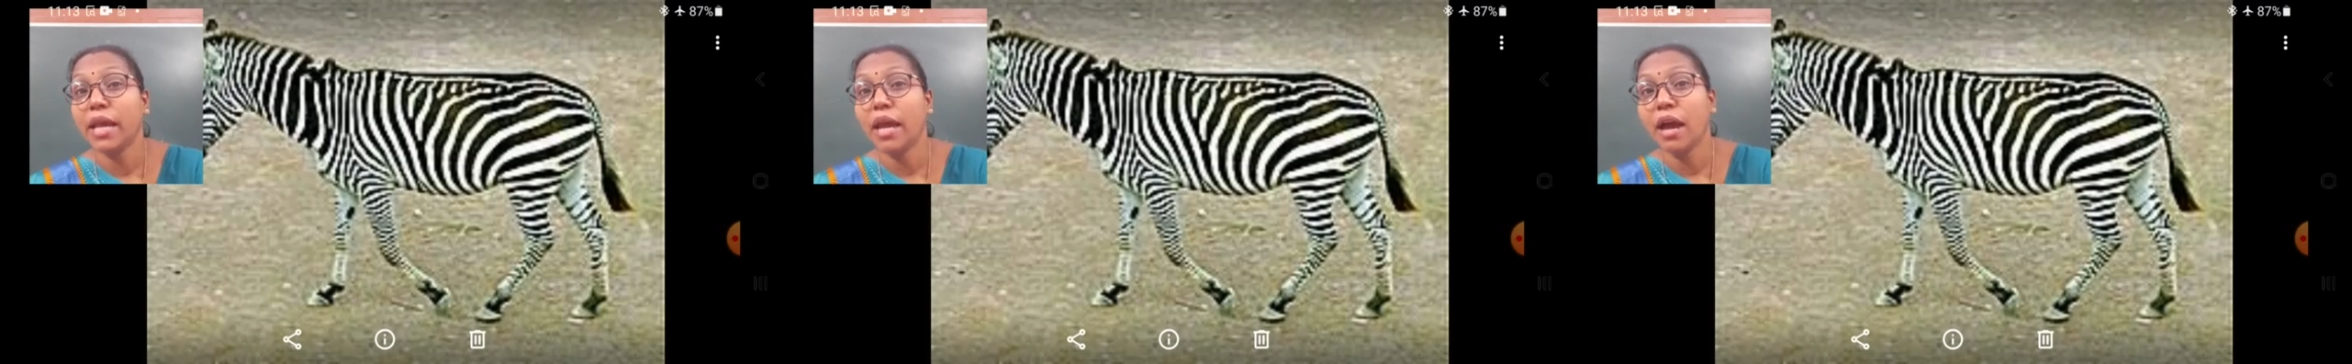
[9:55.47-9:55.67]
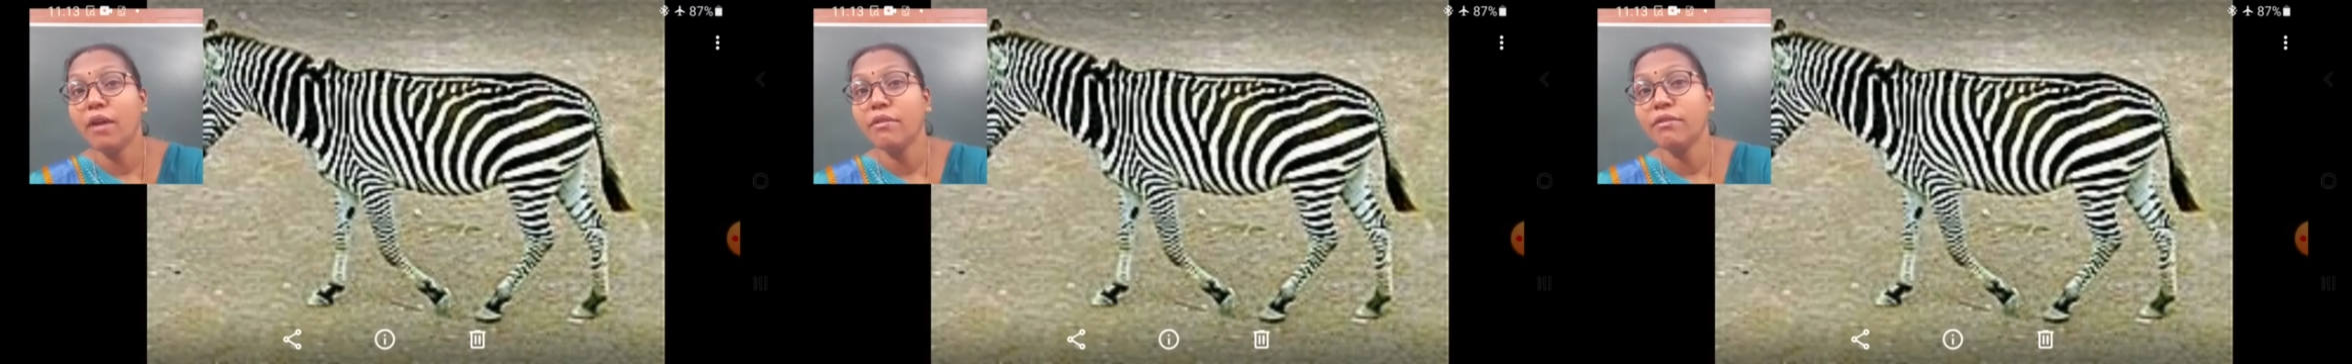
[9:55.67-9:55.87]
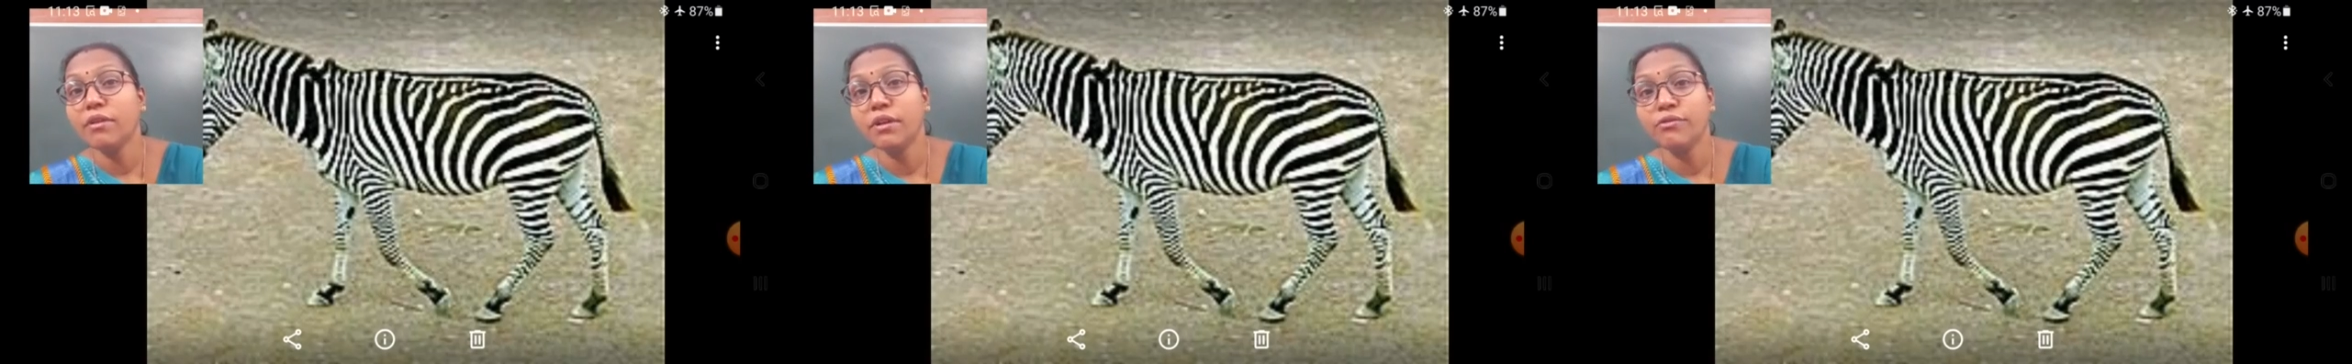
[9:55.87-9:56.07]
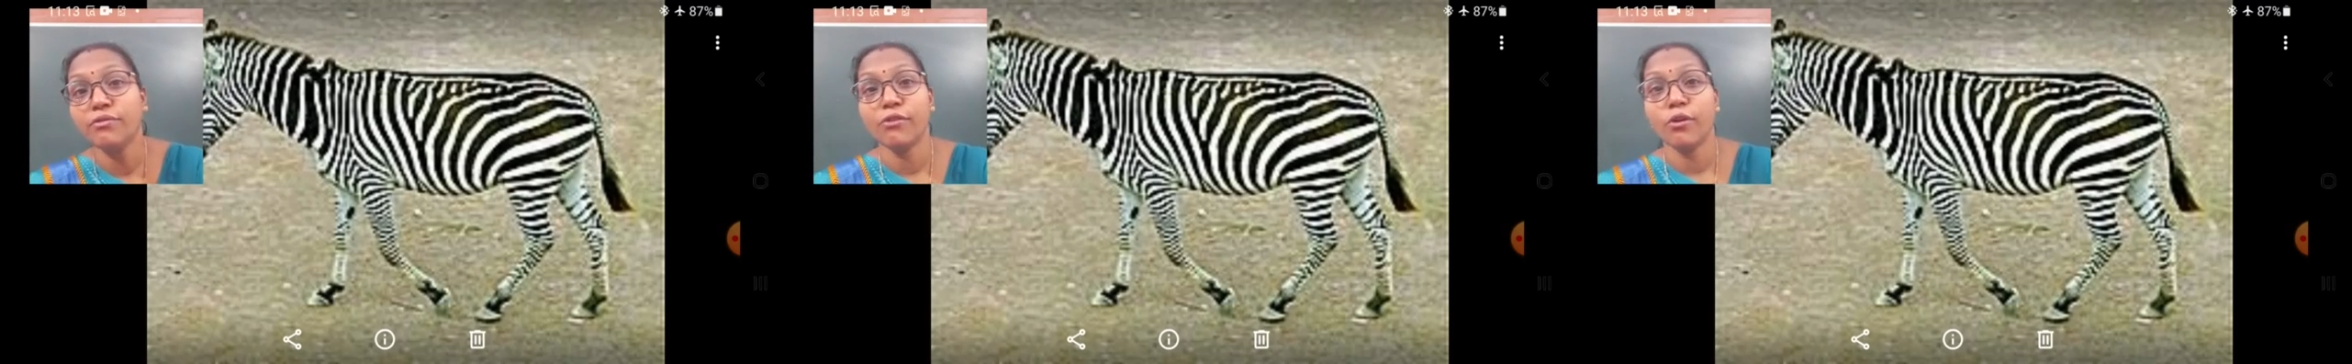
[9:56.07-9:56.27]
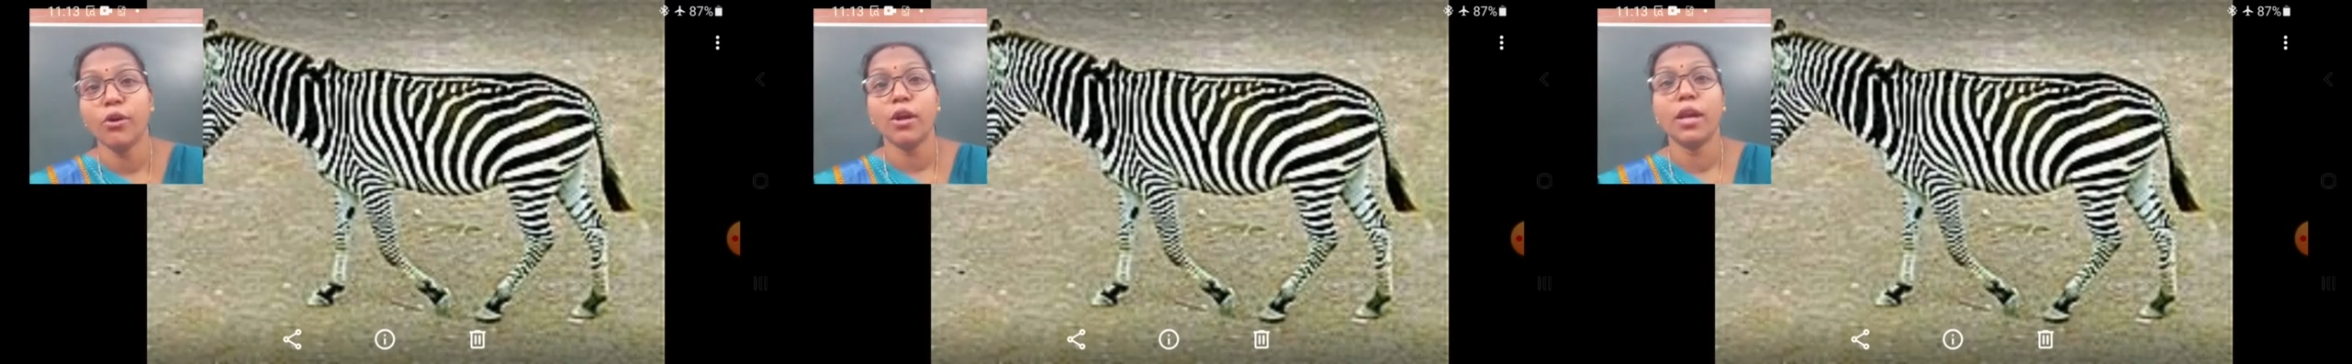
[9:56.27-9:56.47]
have
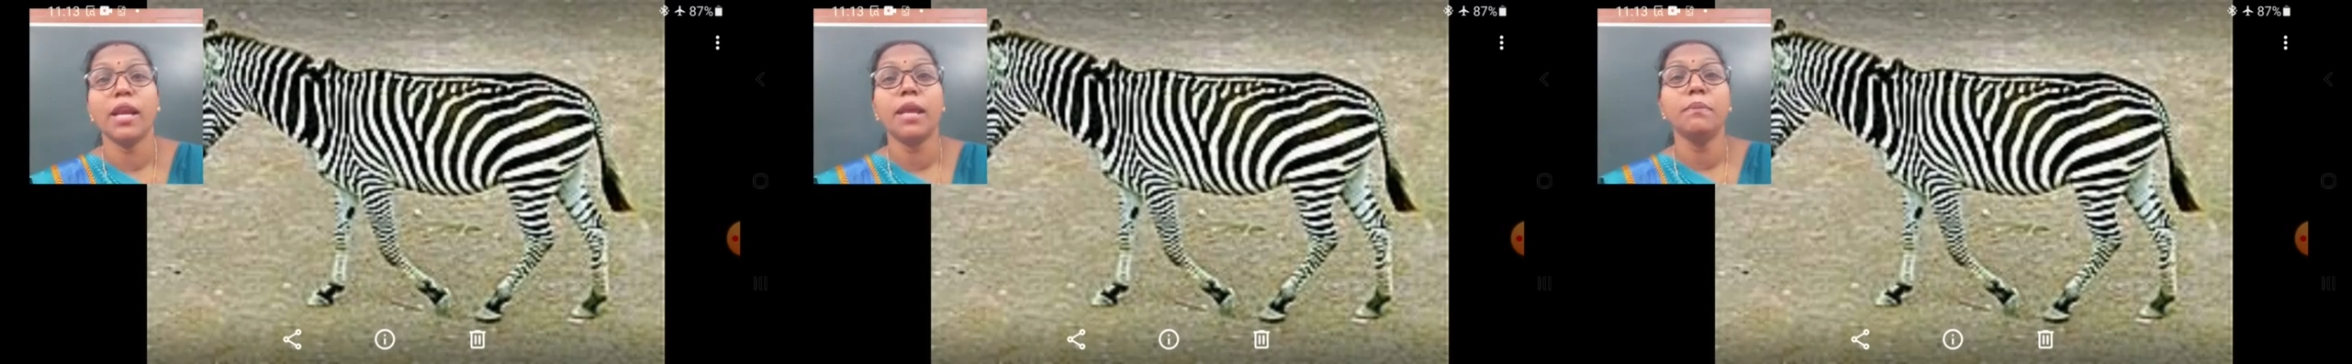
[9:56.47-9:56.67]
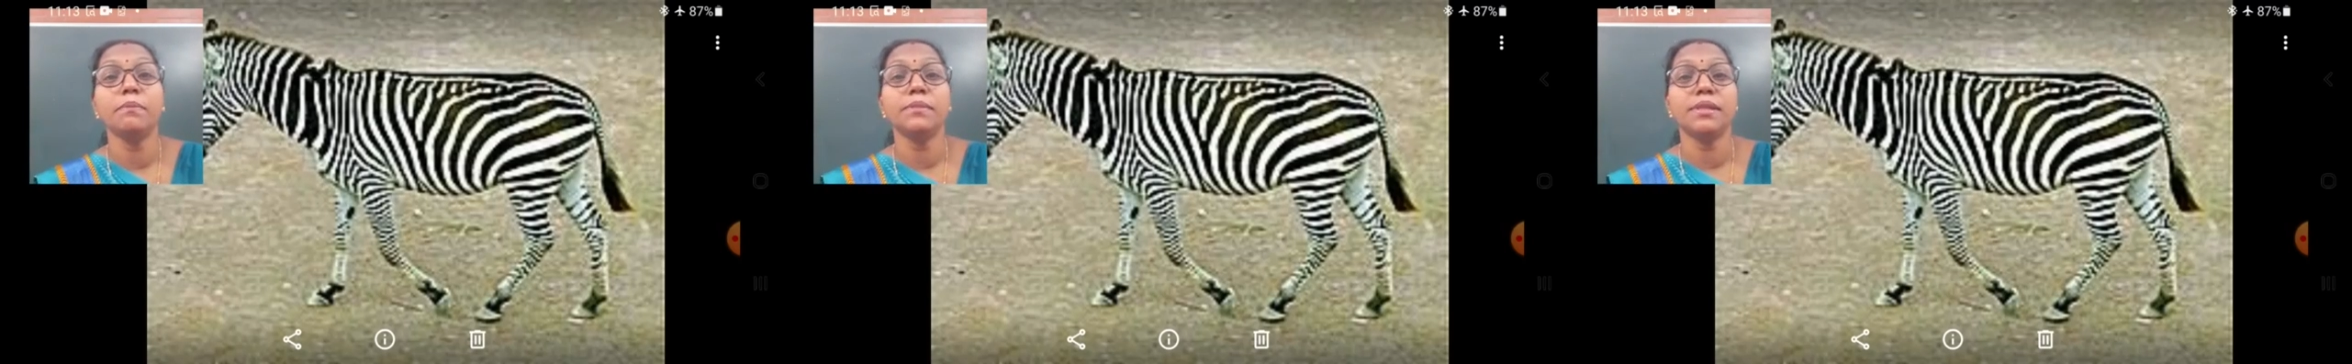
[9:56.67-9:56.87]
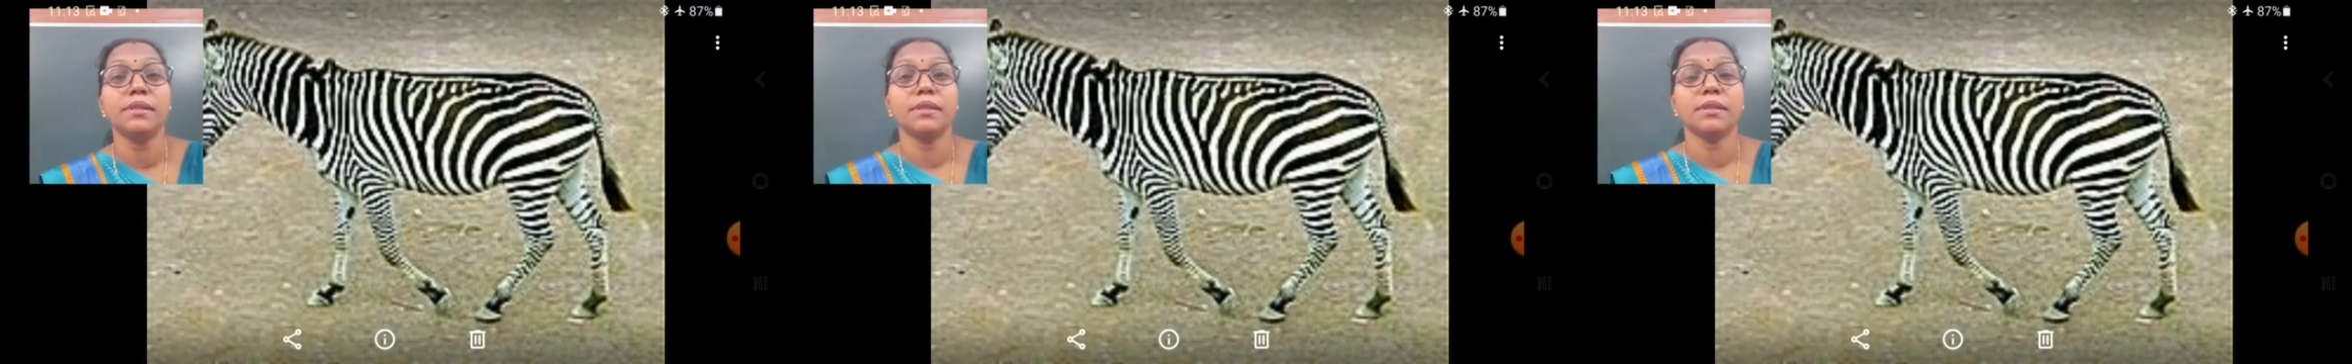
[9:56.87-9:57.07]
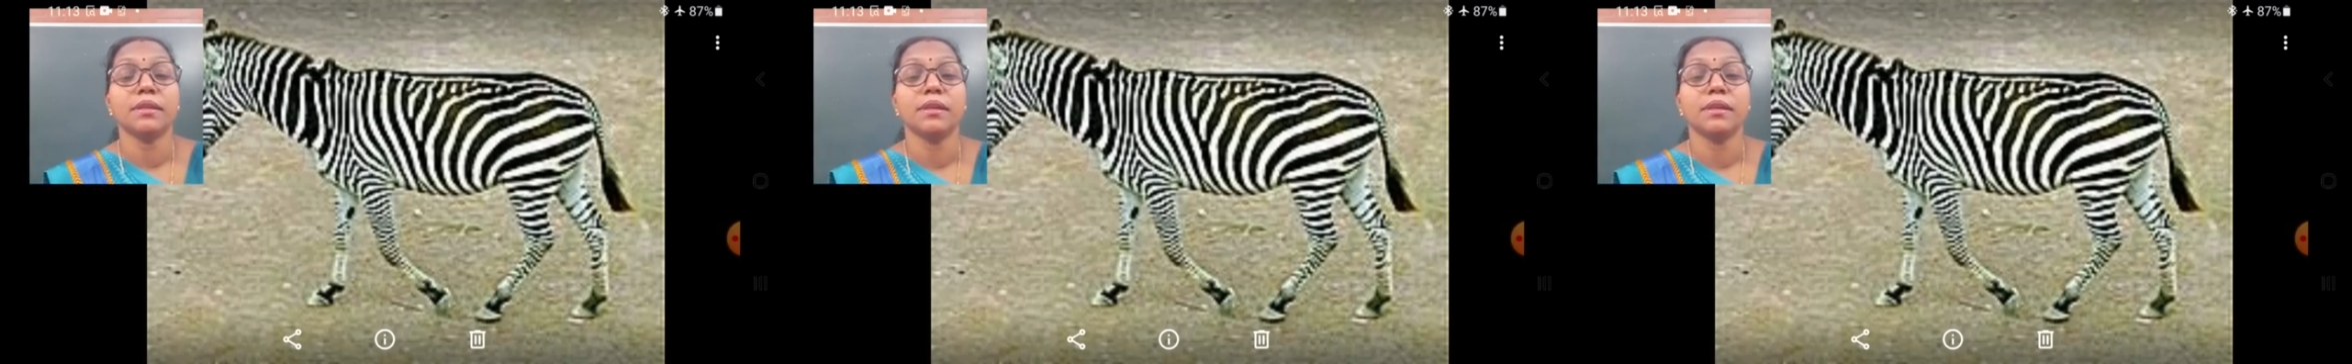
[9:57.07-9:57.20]
four limbs.